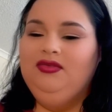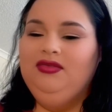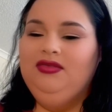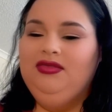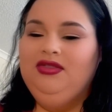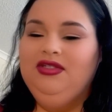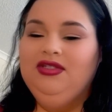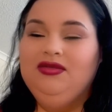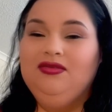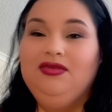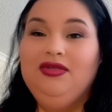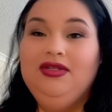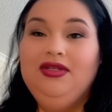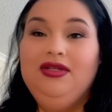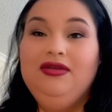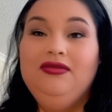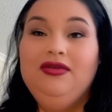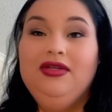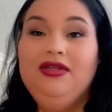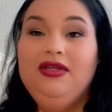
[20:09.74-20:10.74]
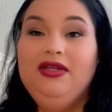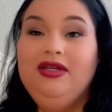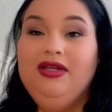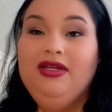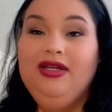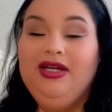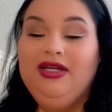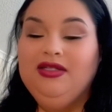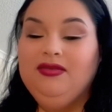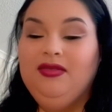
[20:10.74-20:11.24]
just really, really
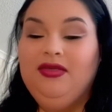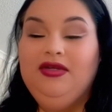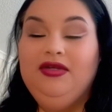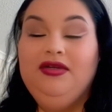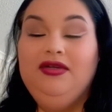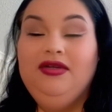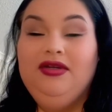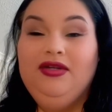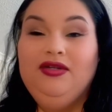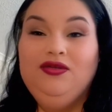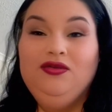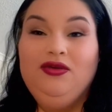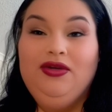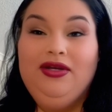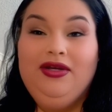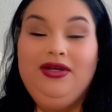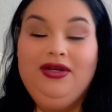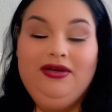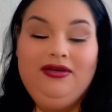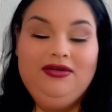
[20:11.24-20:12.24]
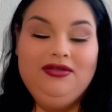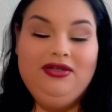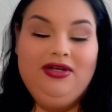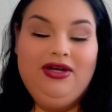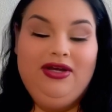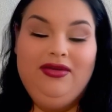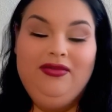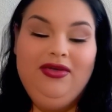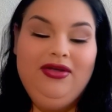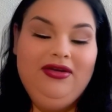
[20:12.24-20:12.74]
has been enjoying our
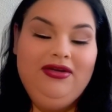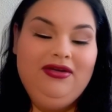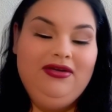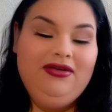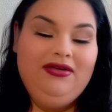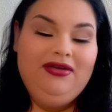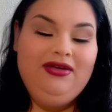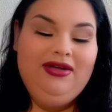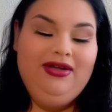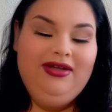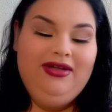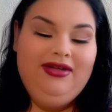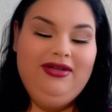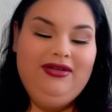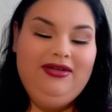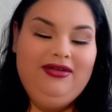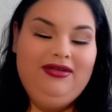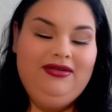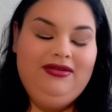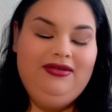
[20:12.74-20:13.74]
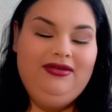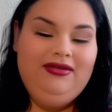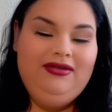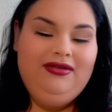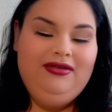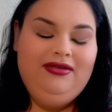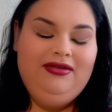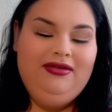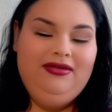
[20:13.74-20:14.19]
time here and